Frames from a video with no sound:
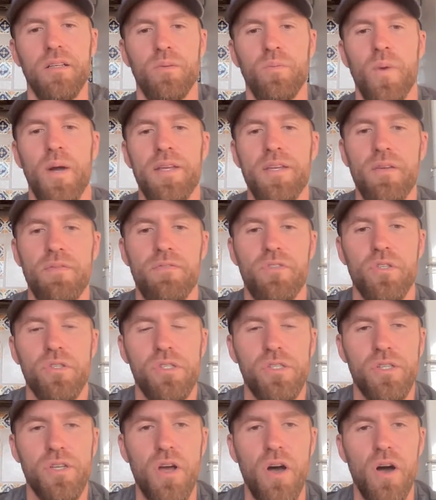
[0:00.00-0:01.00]
where you've
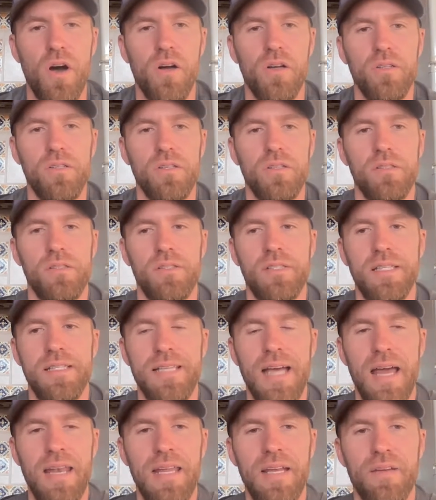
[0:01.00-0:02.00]
just got
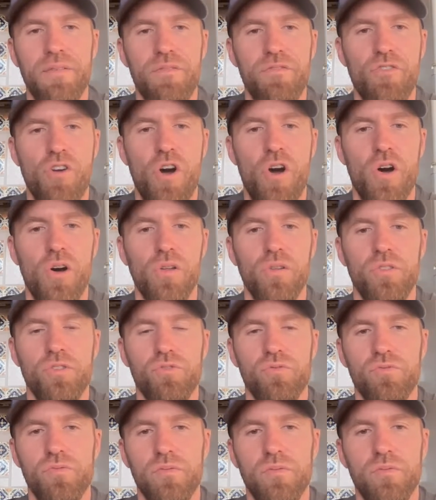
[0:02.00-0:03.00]
satanic
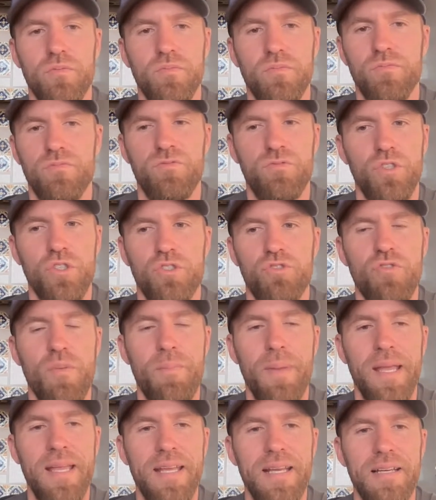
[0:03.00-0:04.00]
frauds just
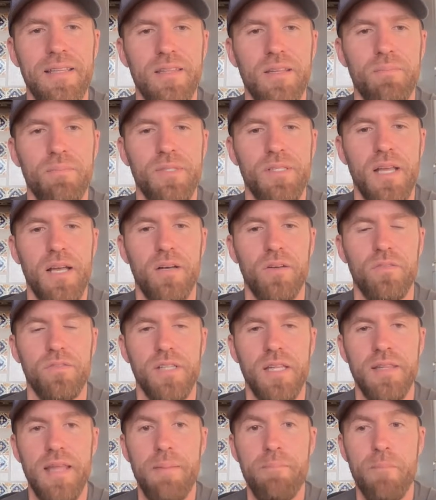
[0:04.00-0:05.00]
repeating themselves,
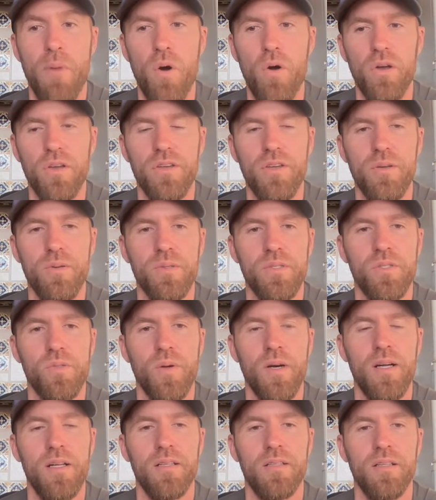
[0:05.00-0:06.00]
and they mock you as
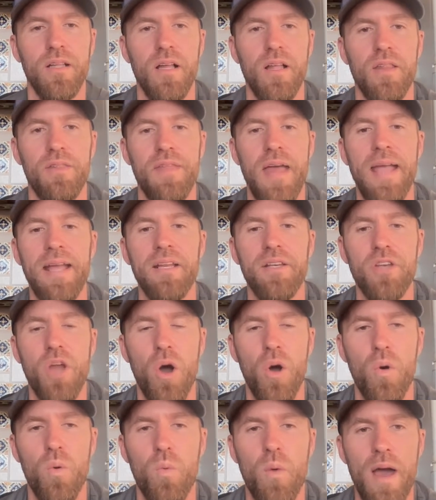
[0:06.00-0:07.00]
well. They
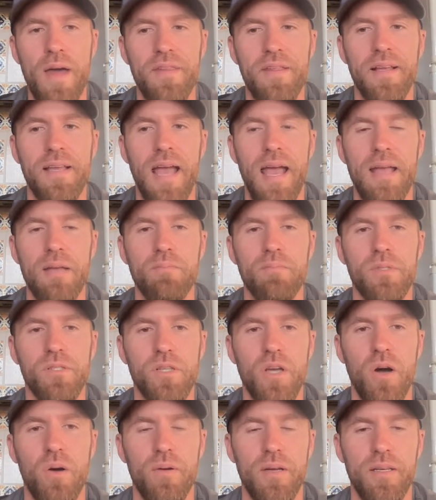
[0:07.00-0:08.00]
know where the game's
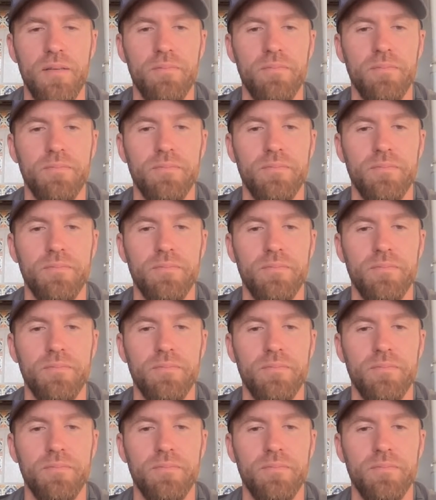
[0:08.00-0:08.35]
going.